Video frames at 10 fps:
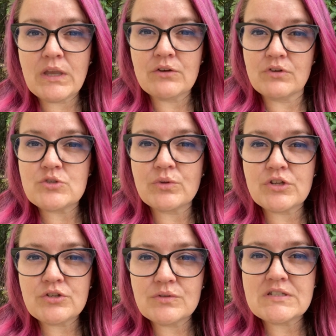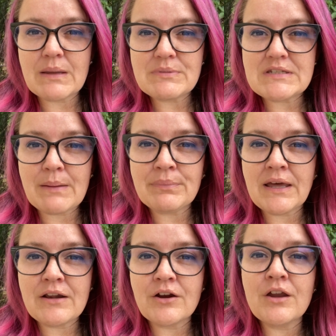can reach with a 2-step step
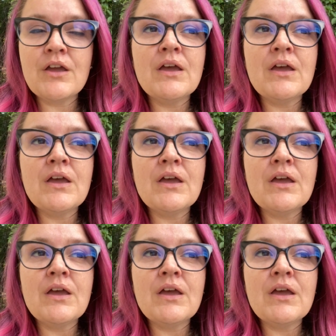ladder.